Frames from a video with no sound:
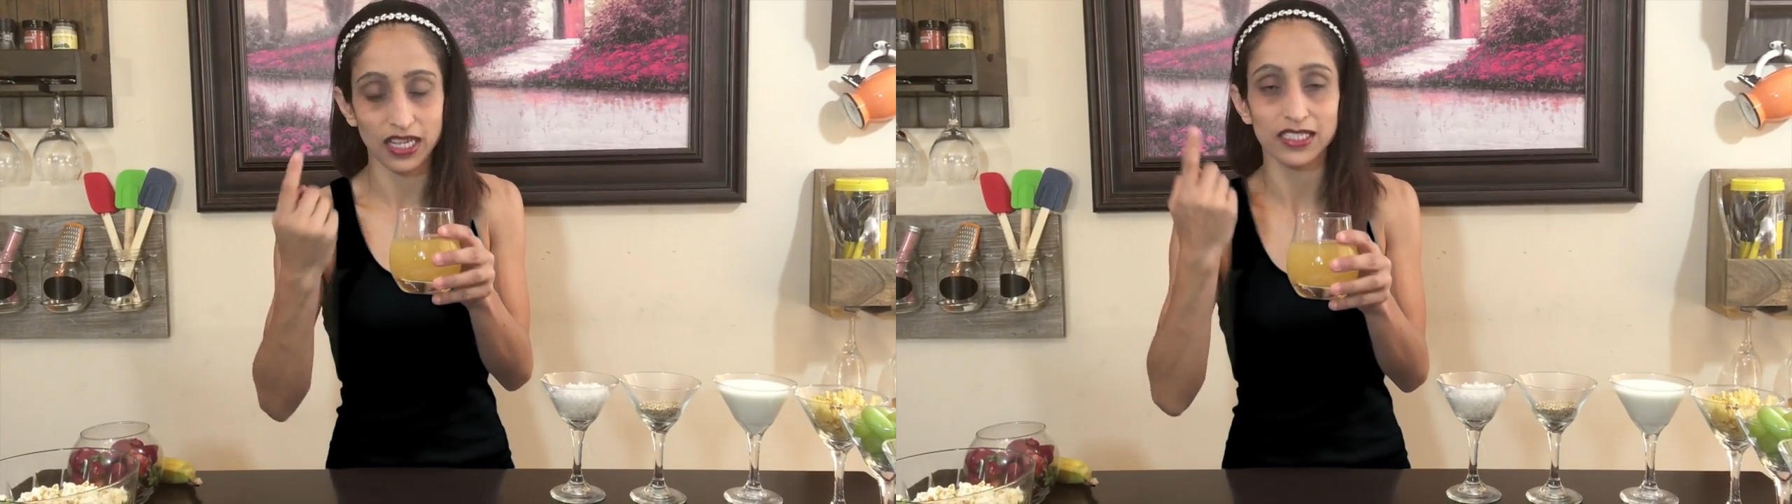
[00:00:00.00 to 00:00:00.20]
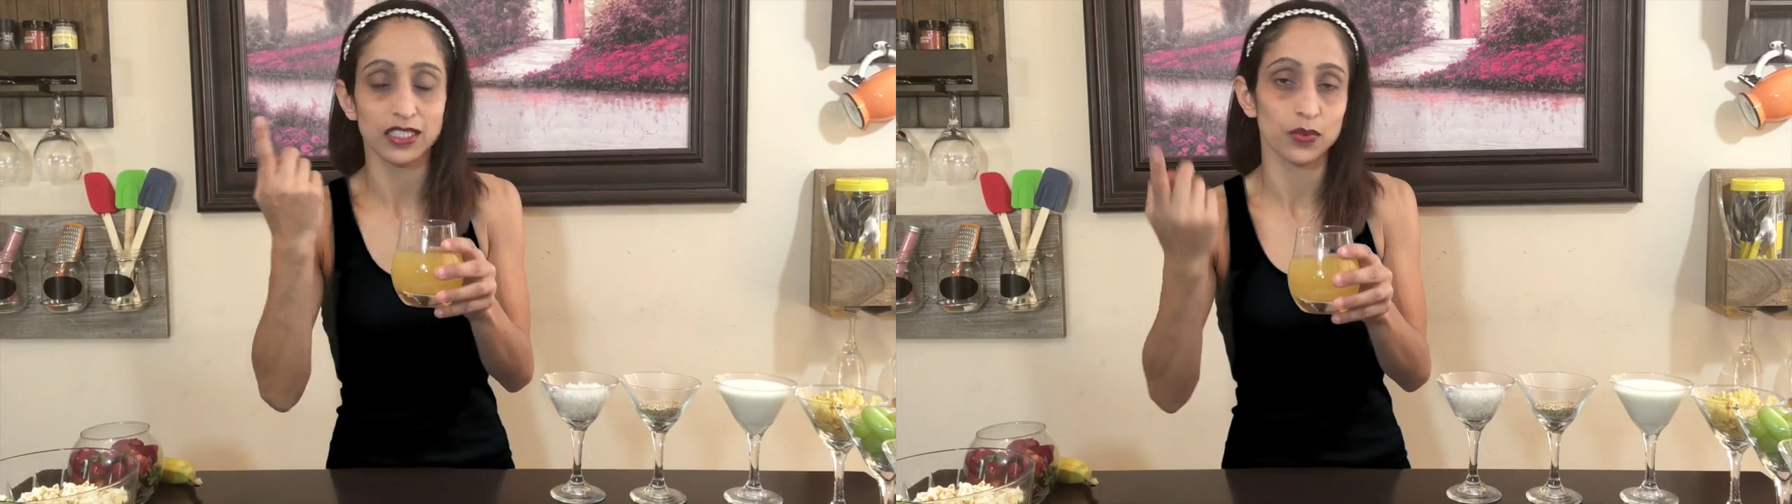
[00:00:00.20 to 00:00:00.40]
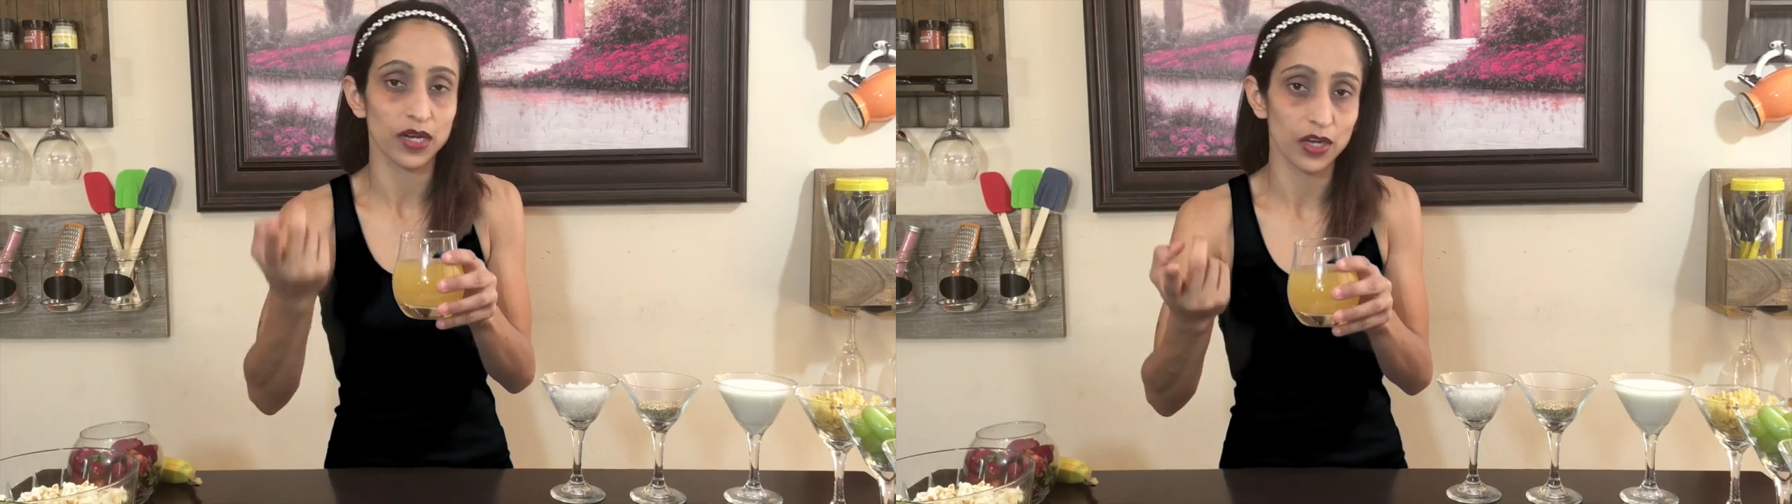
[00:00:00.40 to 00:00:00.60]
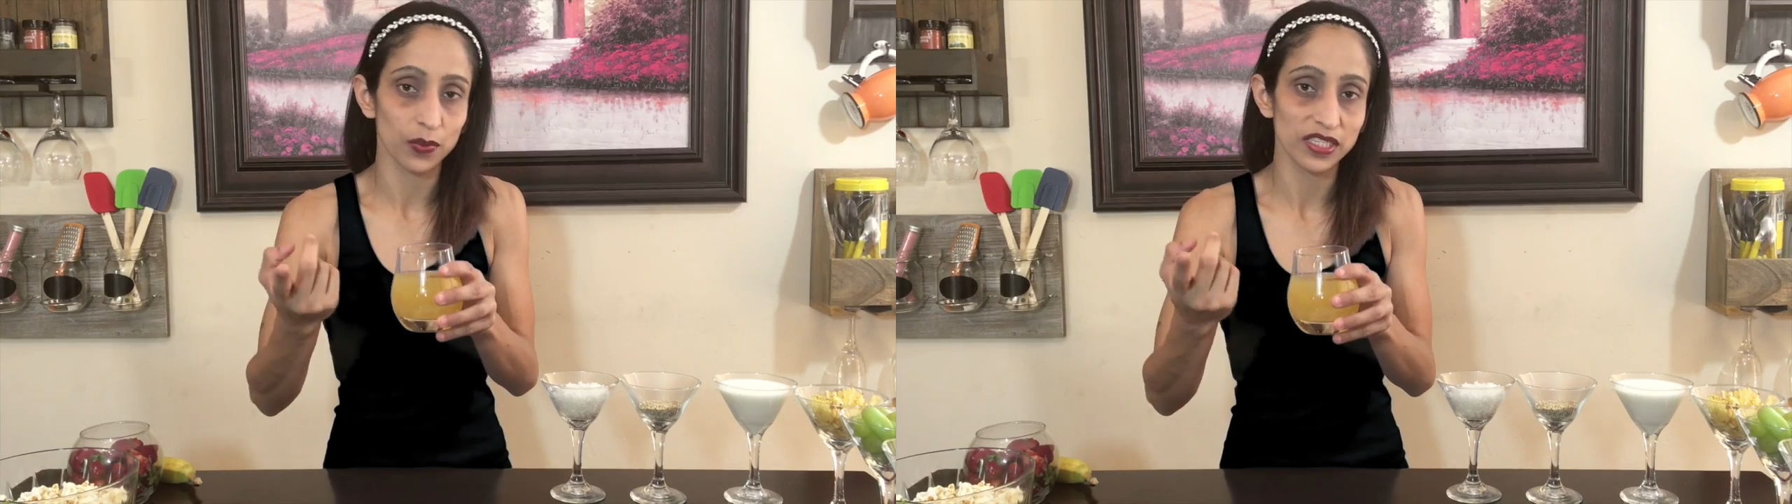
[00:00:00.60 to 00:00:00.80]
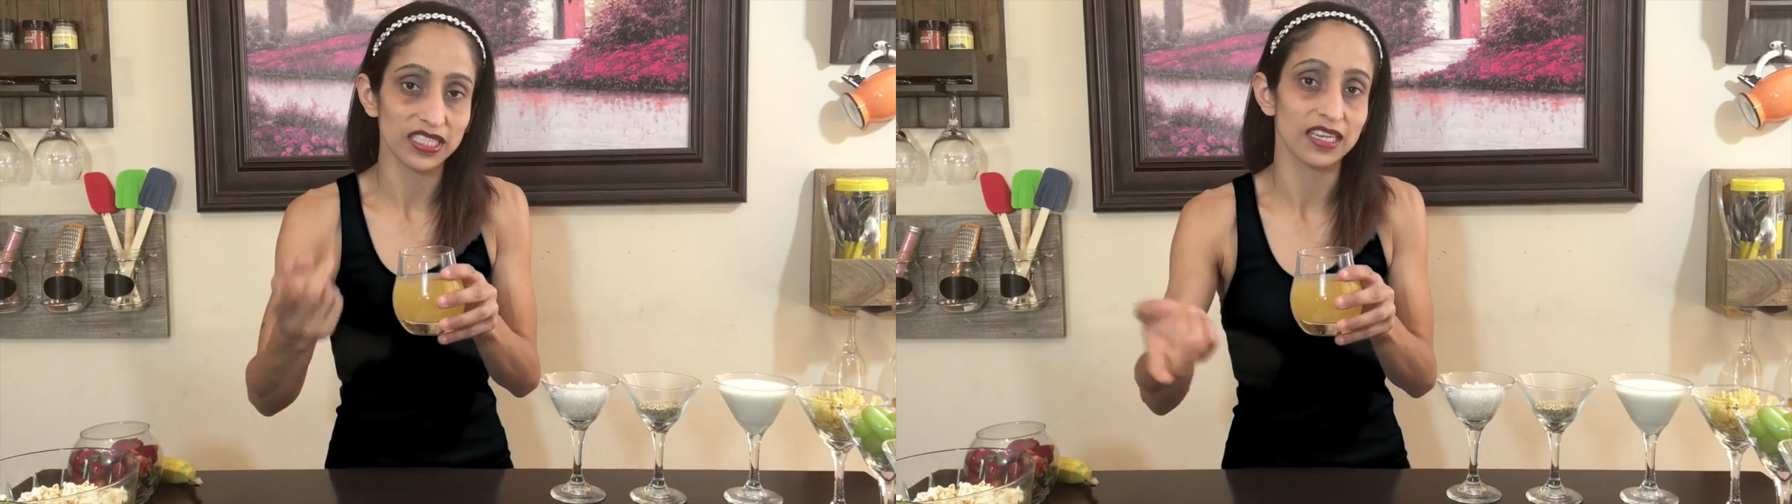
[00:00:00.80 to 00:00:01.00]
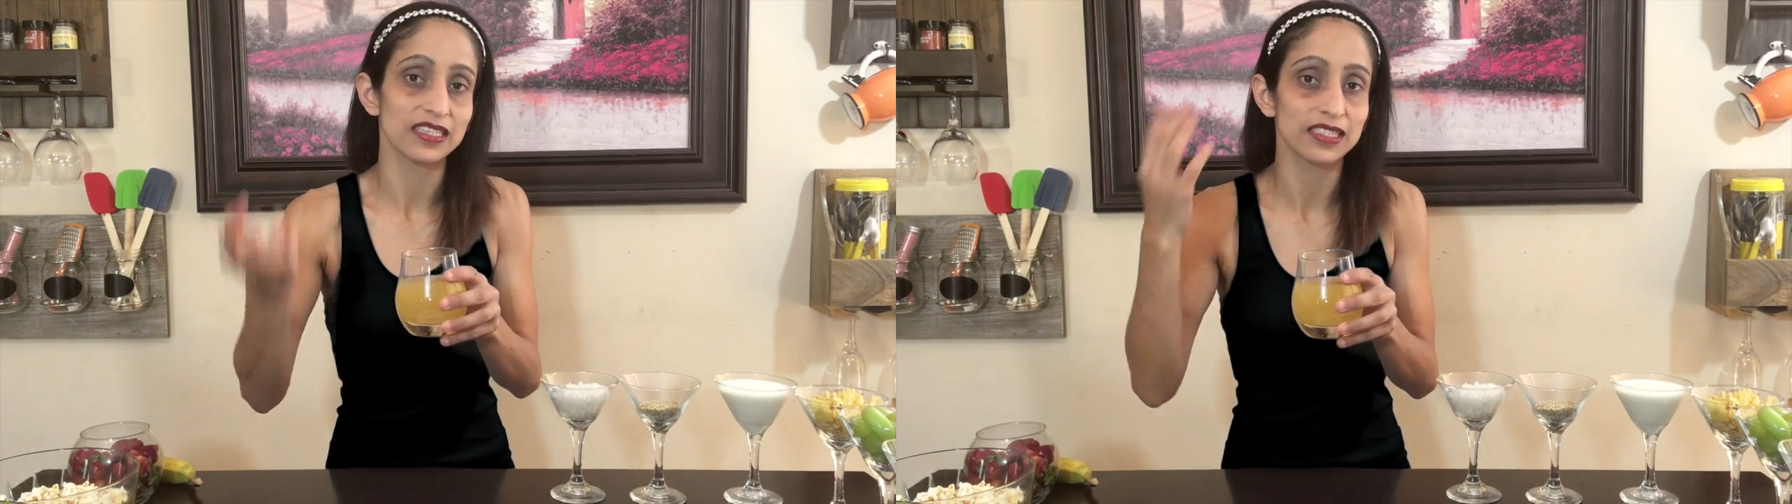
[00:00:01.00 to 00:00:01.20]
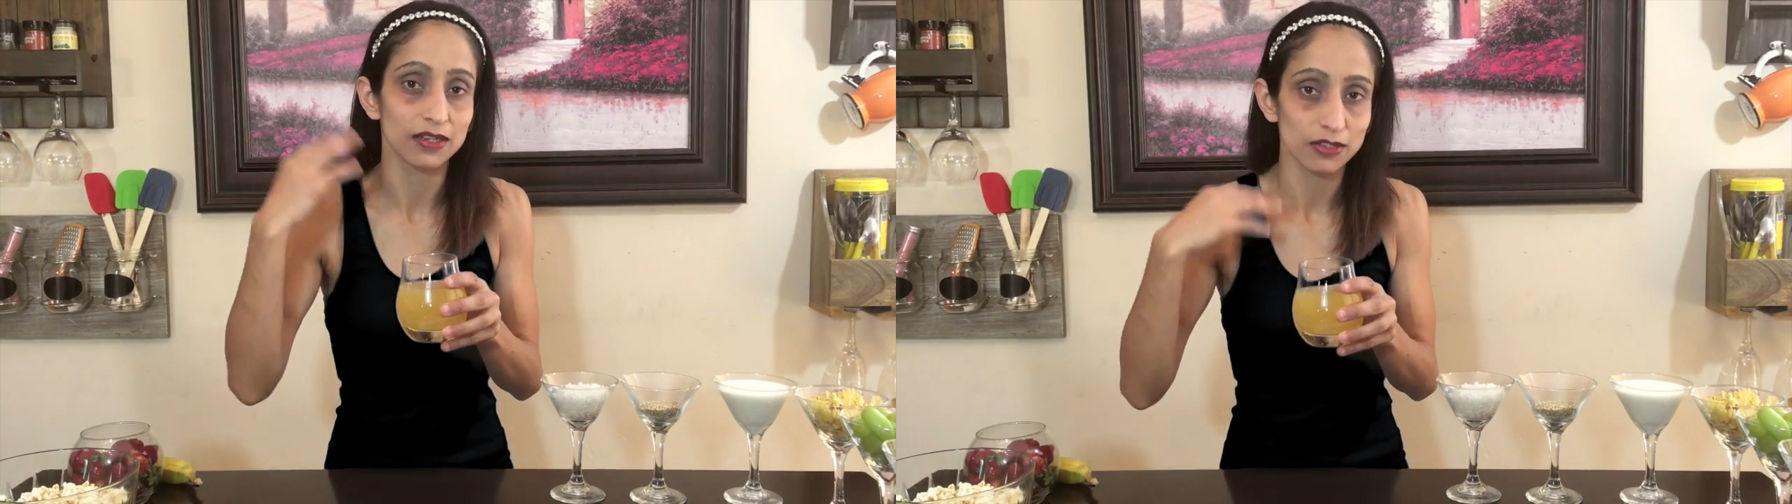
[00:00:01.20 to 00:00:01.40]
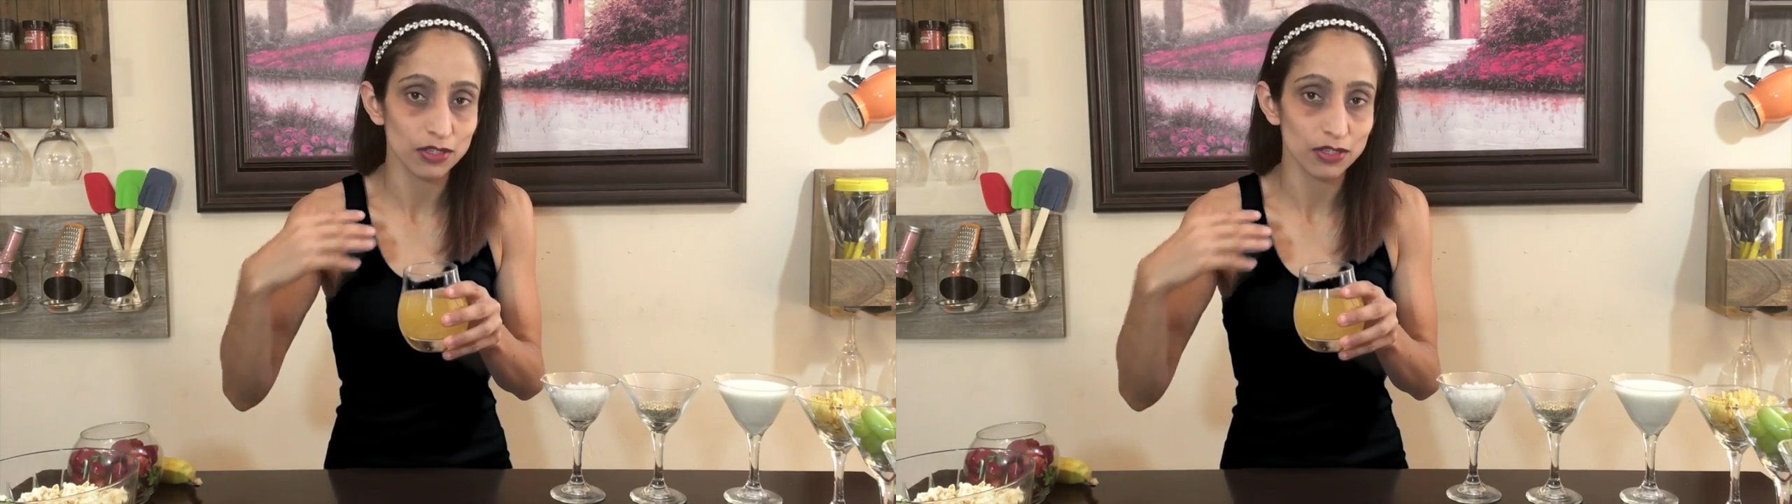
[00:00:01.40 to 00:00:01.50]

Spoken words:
that's when I always say is, you know,